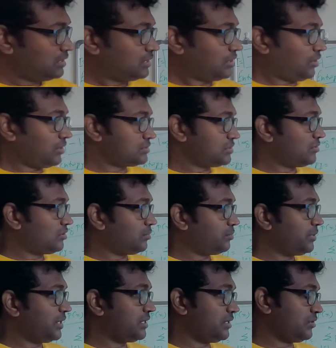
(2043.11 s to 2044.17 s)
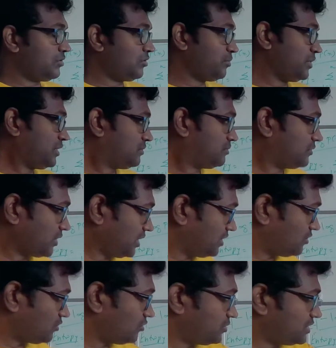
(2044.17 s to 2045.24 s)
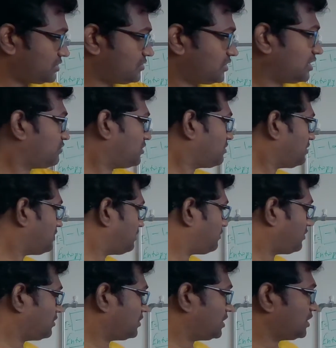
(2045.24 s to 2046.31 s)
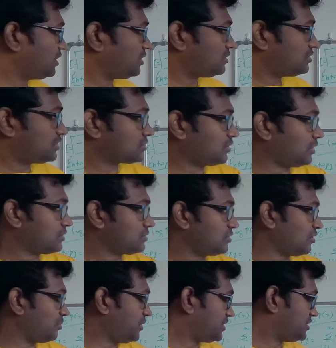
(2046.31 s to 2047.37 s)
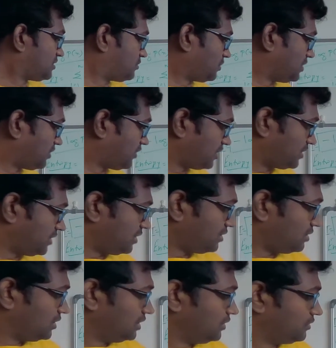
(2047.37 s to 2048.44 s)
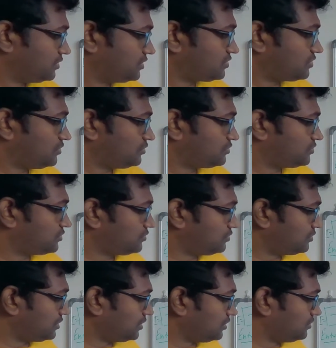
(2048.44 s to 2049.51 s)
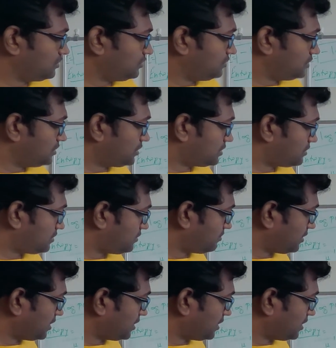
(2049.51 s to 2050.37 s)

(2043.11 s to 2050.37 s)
cross entropy and entropy. Okay, entropy is straightforward, we found it here. Just cross entropy, just one trick here. Just use to you just need to